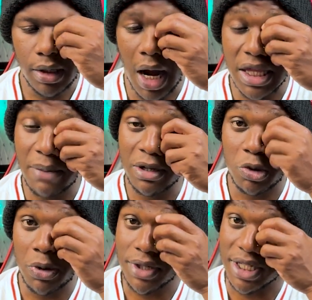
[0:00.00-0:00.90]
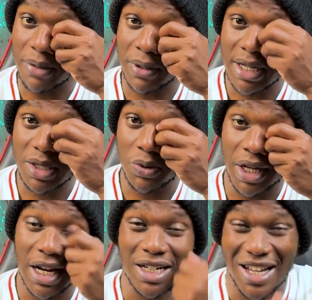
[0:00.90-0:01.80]
Anyembe to me was a surprise. Siku
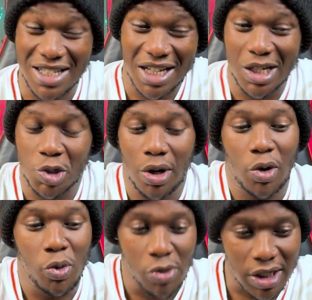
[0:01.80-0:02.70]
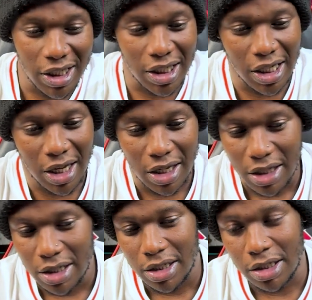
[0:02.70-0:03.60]
dhani ataanza, nilijua Akumu ataingia.
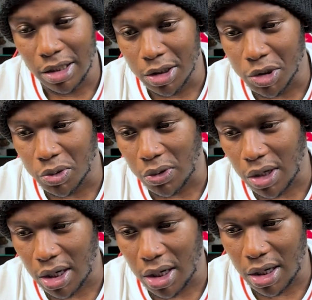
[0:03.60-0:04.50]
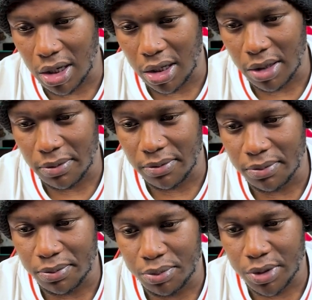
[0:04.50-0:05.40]
Nilijua,
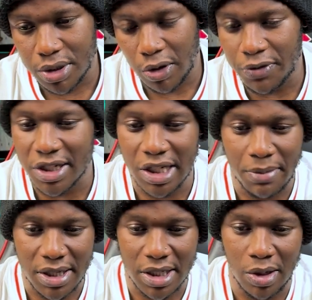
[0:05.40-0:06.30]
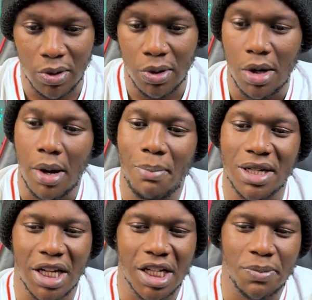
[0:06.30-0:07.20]
obviously, Marcelo.
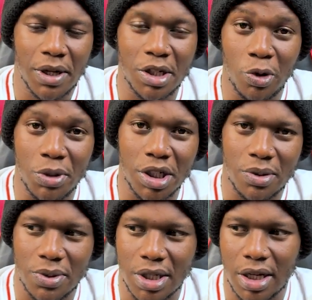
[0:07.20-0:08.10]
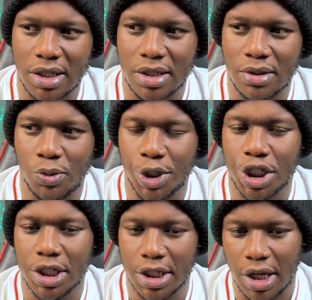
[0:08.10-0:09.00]
But I expected Omidyar to start,
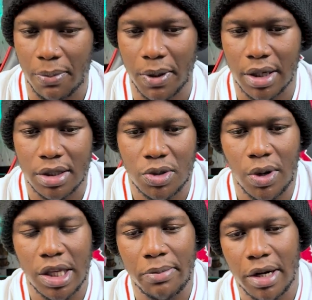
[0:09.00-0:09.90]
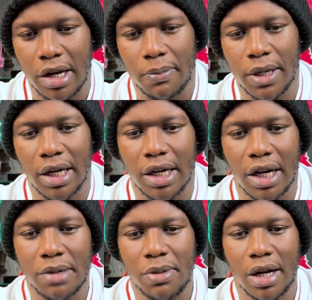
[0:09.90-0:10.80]
which did happen. So Anyembe ended up playing at
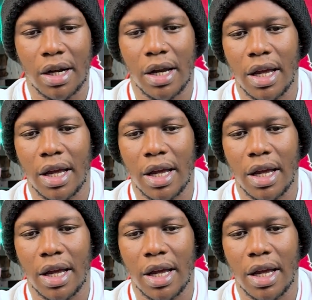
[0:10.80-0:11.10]
right back.